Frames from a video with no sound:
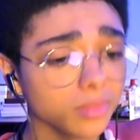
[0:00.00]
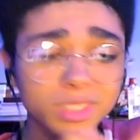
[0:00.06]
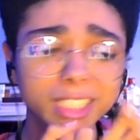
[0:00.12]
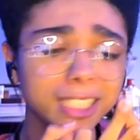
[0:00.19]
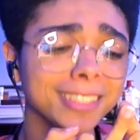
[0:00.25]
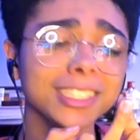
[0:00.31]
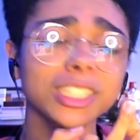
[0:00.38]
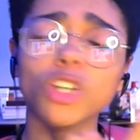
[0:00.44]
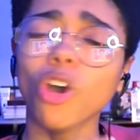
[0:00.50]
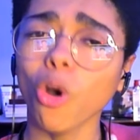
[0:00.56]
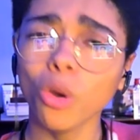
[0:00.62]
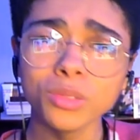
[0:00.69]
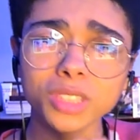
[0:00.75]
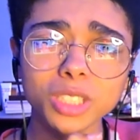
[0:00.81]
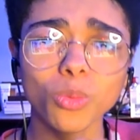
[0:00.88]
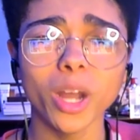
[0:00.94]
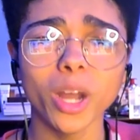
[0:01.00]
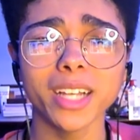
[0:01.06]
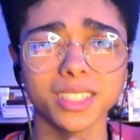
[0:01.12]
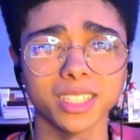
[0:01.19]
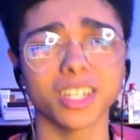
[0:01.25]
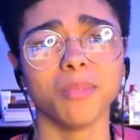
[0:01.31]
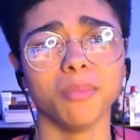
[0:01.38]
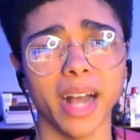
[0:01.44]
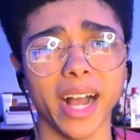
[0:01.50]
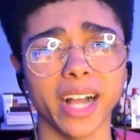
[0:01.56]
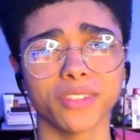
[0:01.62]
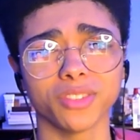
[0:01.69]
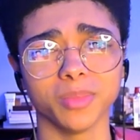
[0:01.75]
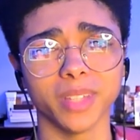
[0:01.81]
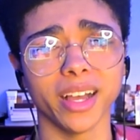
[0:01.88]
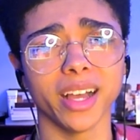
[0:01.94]
And the only way to come back
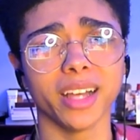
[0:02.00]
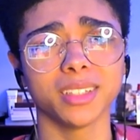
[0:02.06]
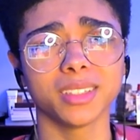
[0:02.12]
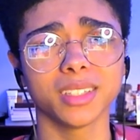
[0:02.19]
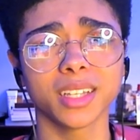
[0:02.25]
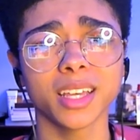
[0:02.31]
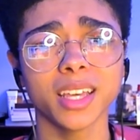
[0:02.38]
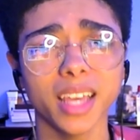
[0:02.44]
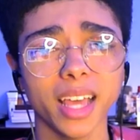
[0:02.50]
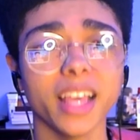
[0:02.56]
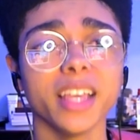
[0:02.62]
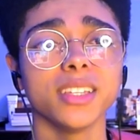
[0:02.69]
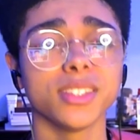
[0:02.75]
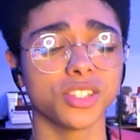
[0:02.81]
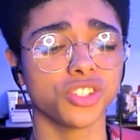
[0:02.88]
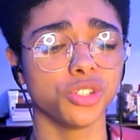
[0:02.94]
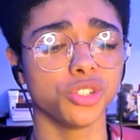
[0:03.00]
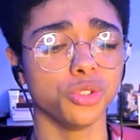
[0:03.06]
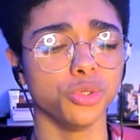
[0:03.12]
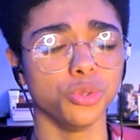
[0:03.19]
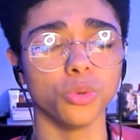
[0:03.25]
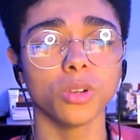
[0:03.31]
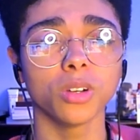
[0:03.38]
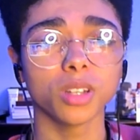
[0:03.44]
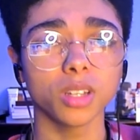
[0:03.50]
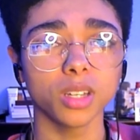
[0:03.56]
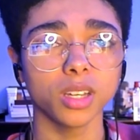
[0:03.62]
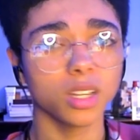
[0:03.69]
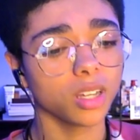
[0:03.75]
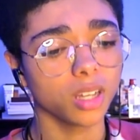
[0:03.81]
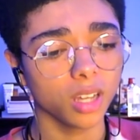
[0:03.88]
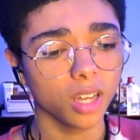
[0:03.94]
from that is to
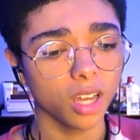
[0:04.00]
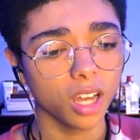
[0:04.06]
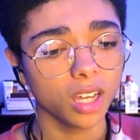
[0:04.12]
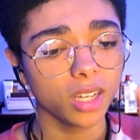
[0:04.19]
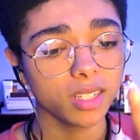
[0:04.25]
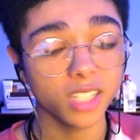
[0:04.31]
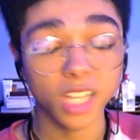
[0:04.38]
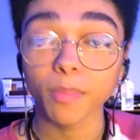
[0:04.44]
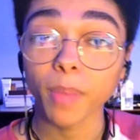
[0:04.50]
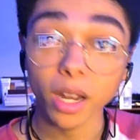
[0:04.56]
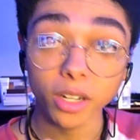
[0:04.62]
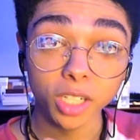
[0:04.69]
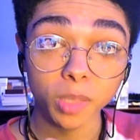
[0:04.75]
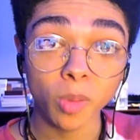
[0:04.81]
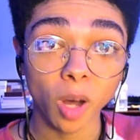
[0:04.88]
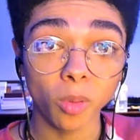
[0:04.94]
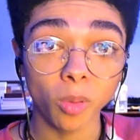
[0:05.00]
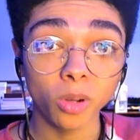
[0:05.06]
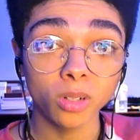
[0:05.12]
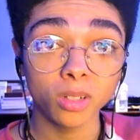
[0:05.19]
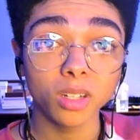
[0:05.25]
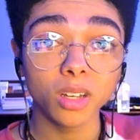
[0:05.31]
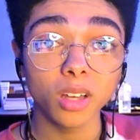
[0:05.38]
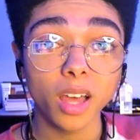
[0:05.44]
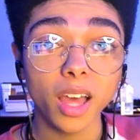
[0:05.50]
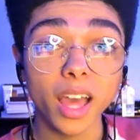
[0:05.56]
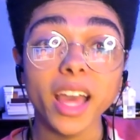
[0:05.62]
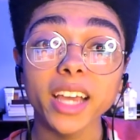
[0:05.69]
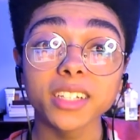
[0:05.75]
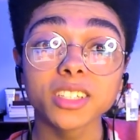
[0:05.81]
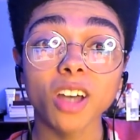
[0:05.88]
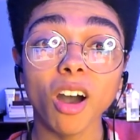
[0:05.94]
step out of your bubble
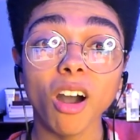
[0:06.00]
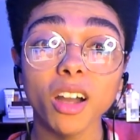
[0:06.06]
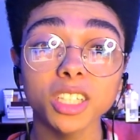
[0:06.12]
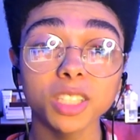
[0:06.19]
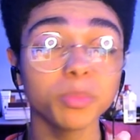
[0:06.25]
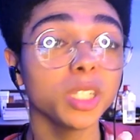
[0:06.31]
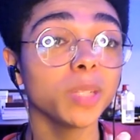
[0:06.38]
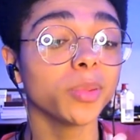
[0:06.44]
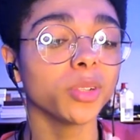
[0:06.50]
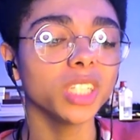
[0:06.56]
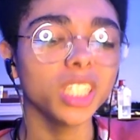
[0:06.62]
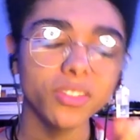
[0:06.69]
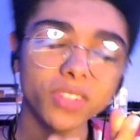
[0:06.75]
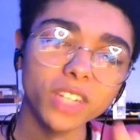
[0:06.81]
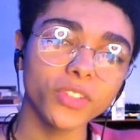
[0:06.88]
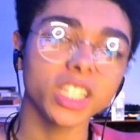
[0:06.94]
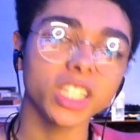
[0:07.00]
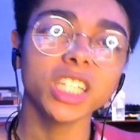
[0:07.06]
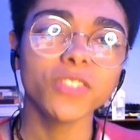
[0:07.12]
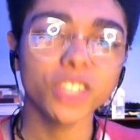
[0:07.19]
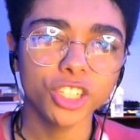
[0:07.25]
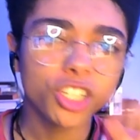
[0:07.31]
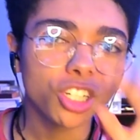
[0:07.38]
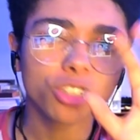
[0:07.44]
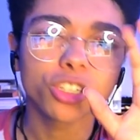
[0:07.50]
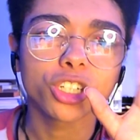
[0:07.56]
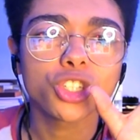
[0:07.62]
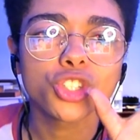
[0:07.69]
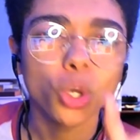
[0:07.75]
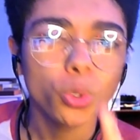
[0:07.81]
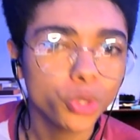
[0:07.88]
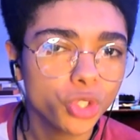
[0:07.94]
and talk to people. Even you're gonna look
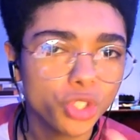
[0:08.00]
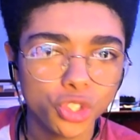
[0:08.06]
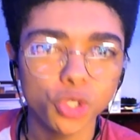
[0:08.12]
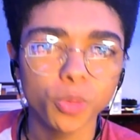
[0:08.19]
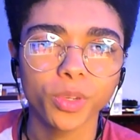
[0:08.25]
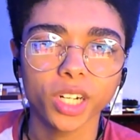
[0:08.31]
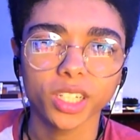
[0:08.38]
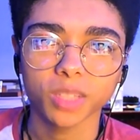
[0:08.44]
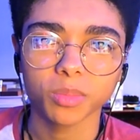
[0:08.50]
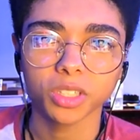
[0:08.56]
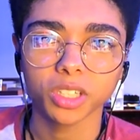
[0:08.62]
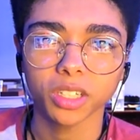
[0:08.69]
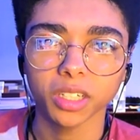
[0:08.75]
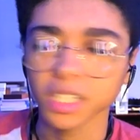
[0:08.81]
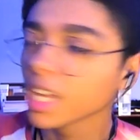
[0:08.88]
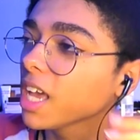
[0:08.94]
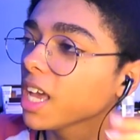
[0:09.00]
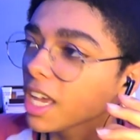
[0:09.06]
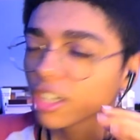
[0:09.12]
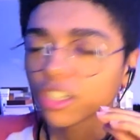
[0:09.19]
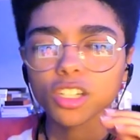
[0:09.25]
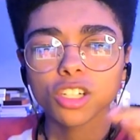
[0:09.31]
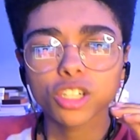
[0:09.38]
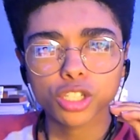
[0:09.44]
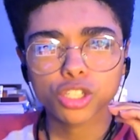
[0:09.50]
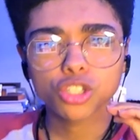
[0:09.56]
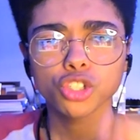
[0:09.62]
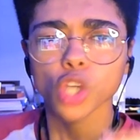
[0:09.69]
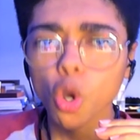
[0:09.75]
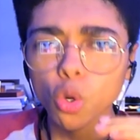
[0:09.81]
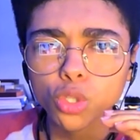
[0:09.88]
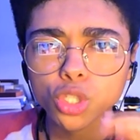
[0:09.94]
so stupid at the beginning. You're gonna look
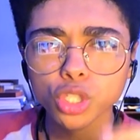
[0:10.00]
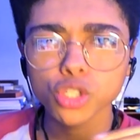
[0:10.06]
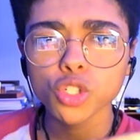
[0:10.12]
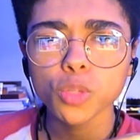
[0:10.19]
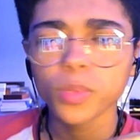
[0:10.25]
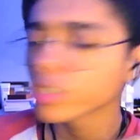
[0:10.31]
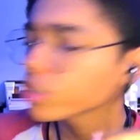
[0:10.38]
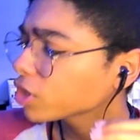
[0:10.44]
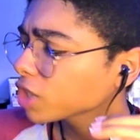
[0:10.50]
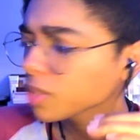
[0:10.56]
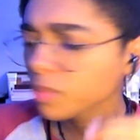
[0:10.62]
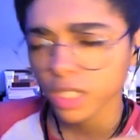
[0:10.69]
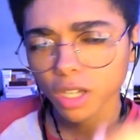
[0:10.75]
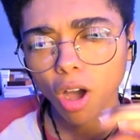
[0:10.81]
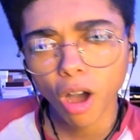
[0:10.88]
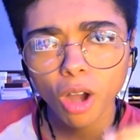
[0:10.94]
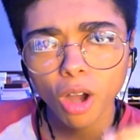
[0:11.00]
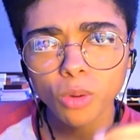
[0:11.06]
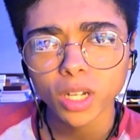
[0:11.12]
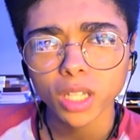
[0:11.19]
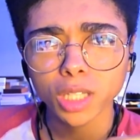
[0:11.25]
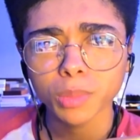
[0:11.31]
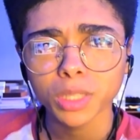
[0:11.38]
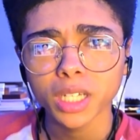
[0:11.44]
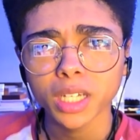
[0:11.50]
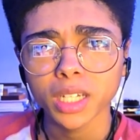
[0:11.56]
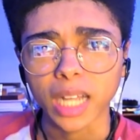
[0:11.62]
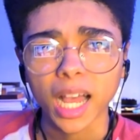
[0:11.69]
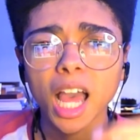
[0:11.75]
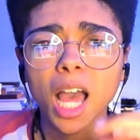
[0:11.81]
so stupid, you're gonna be awkward at the beginning.